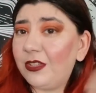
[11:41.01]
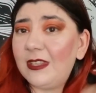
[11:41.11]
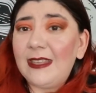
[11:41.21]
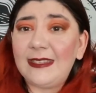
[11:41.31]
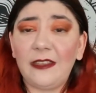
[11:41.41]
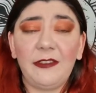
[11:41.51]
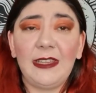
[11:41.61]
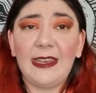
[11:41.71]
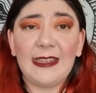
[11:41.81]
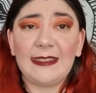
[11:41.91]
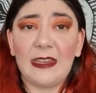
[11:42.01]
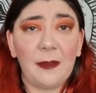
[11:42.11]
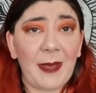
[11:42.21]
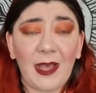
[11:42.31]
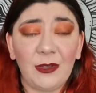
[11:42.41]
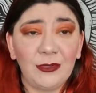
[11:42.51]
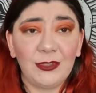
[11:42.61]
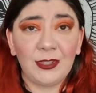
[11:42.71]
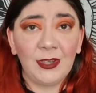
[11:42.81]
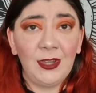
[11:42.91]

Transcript: so that's definitely less than £1